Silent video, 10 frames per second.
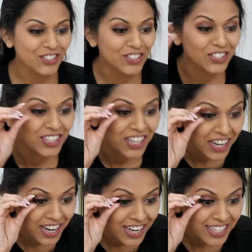just
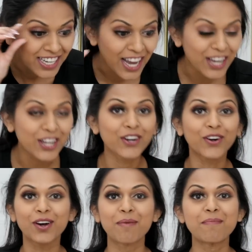take
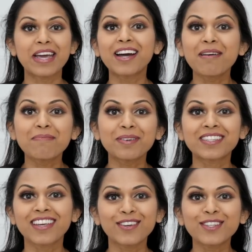your makeup
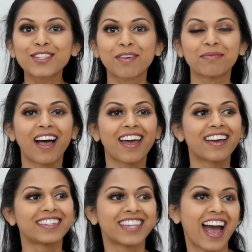skills from like
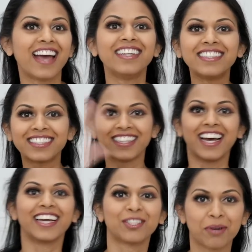10 to
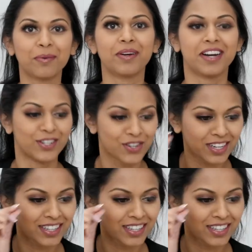like 2100.